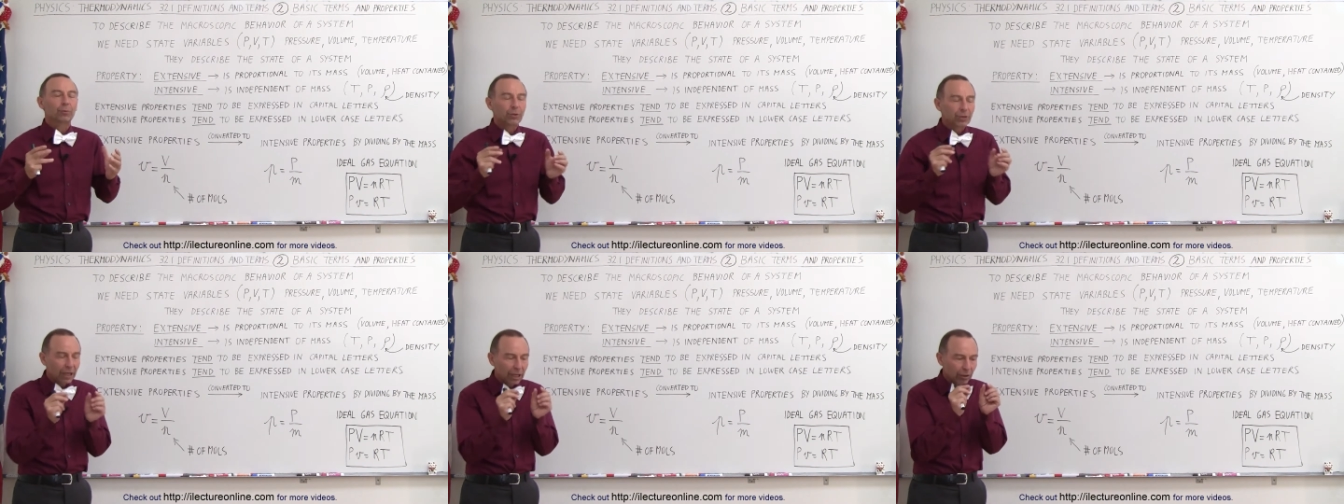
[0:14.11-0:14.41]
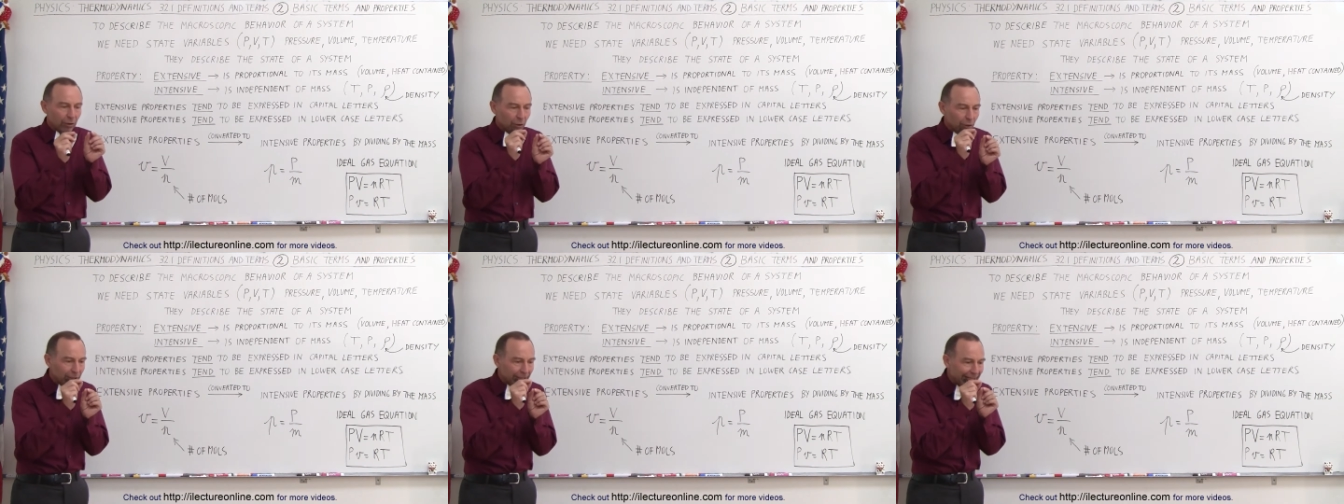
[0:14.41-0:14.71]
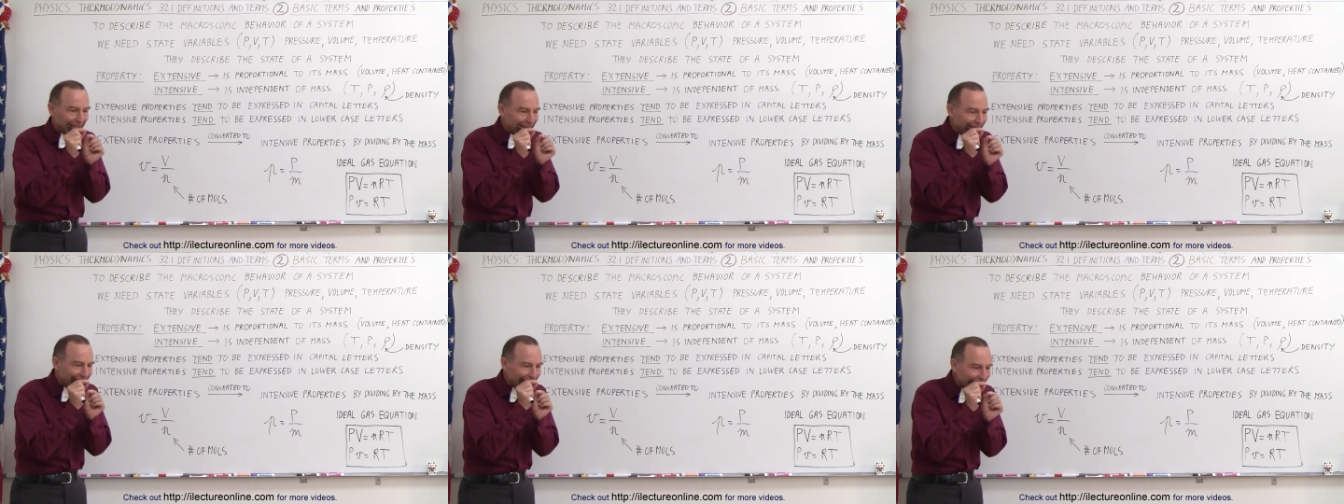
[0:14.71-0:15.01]
We're not
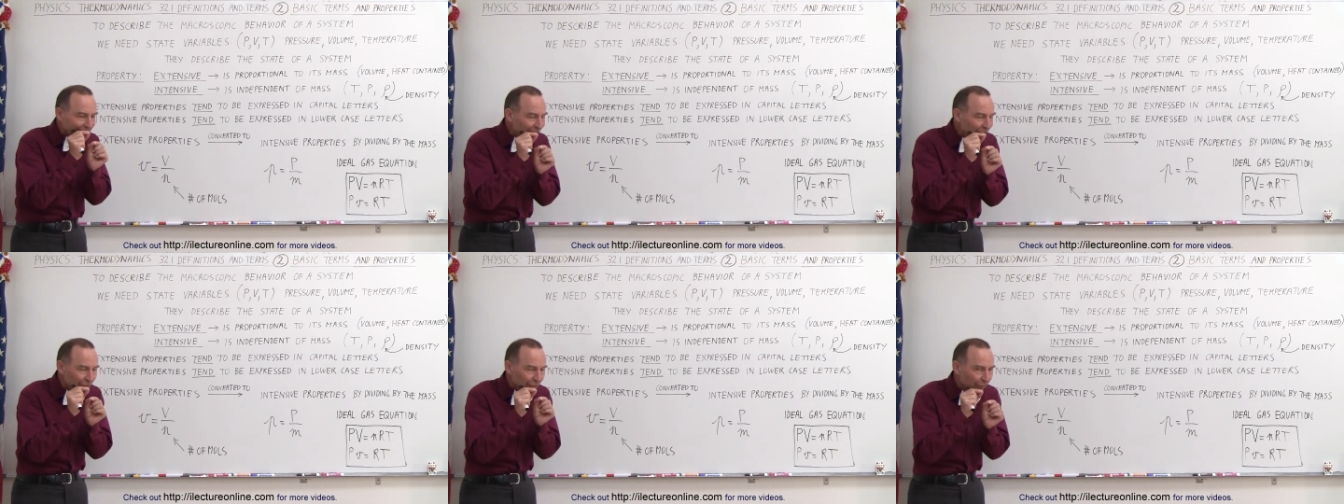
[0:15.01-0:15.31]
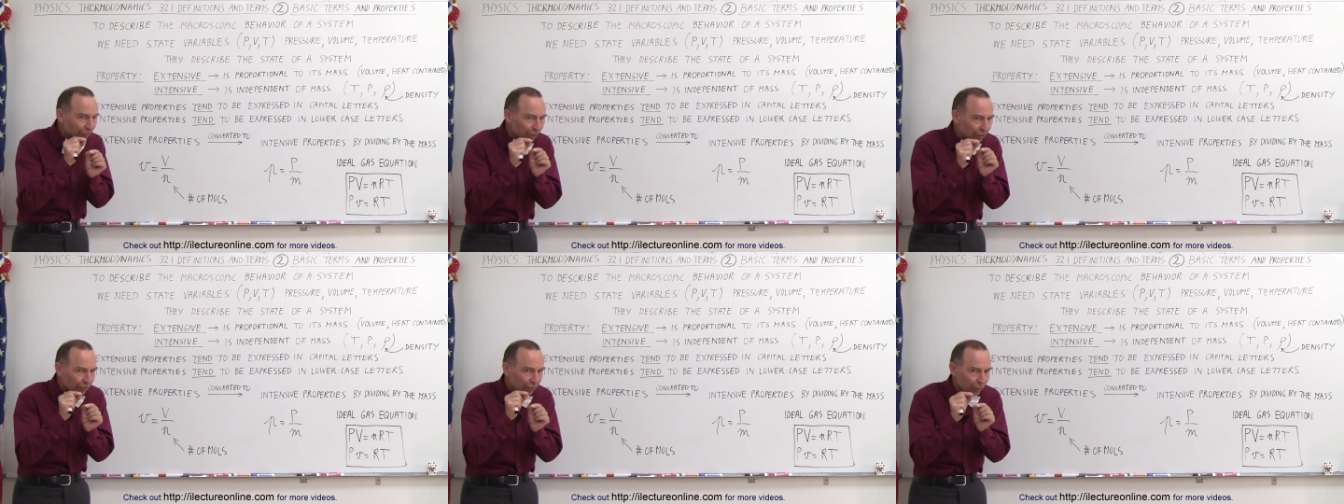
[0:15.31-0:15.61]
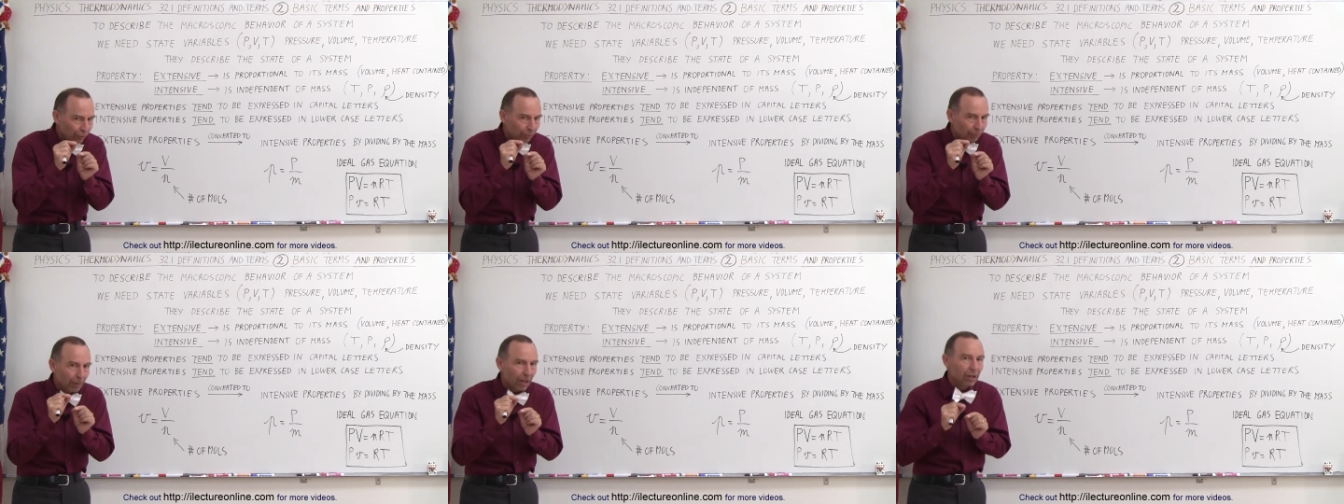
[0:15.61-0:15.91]
looking at the
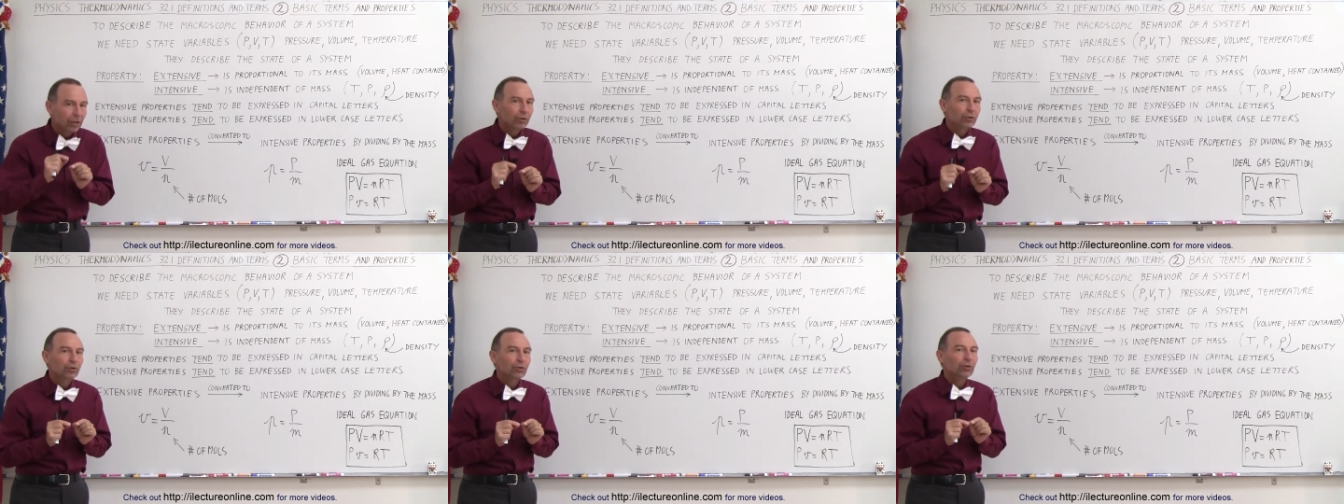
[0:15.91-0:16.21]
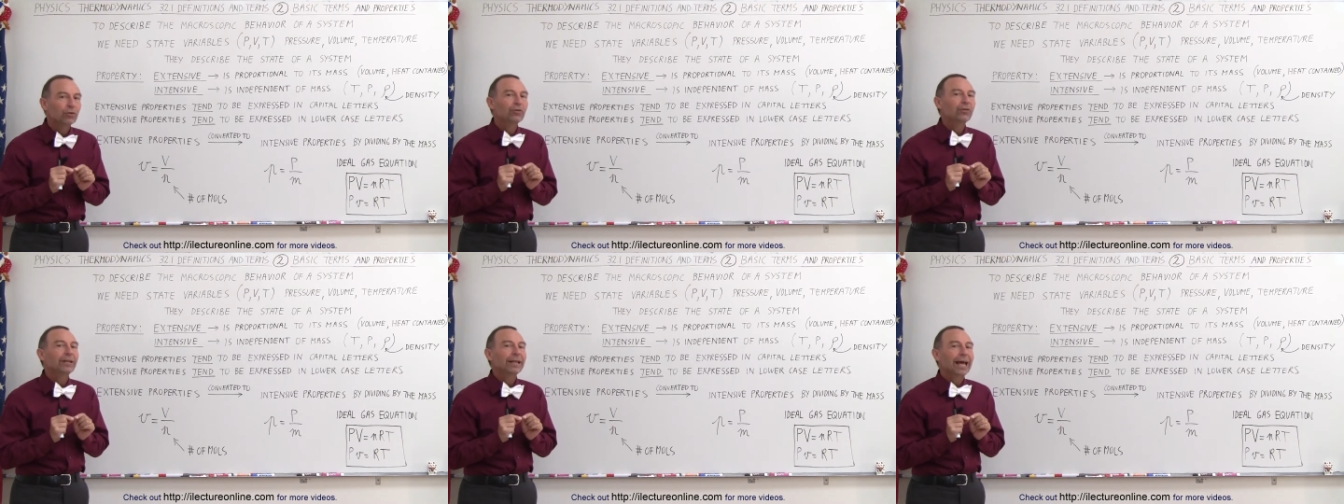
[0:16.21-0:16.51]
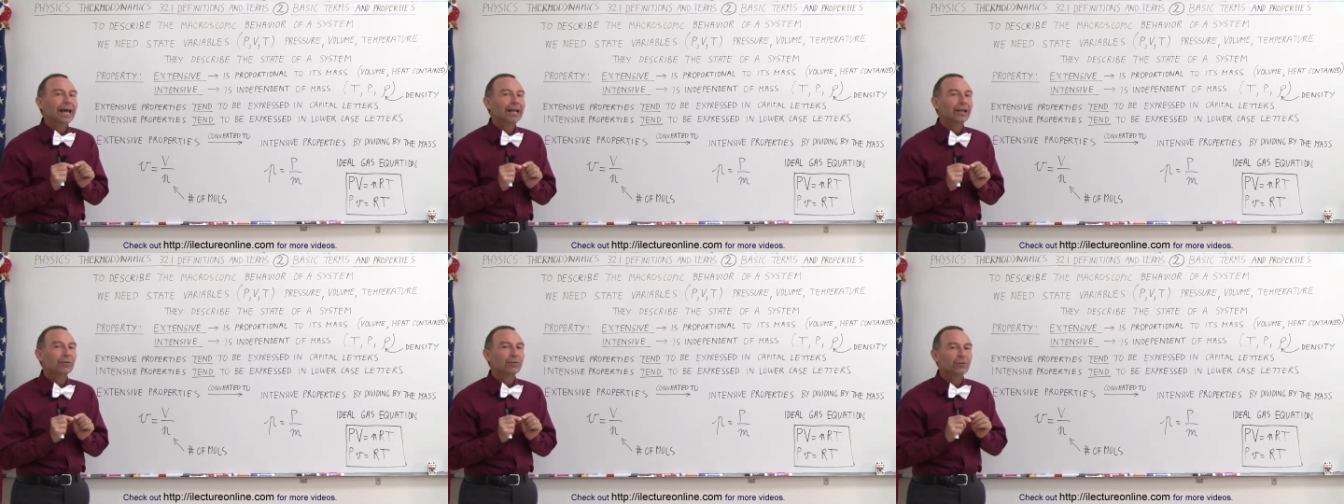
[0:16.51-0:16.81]
individual molecules
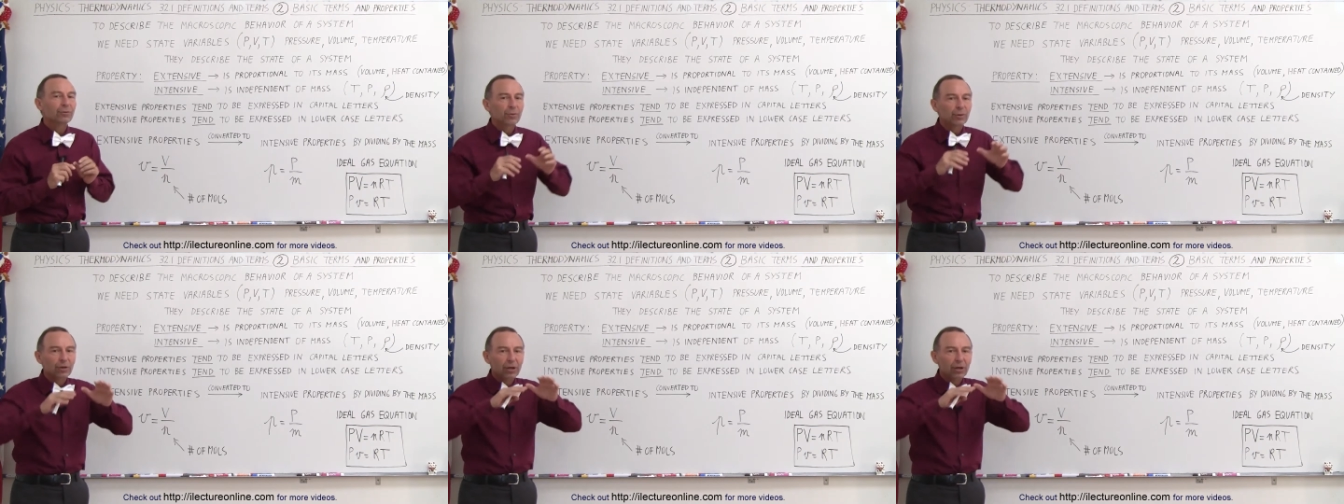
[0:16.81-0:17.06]
and atoms.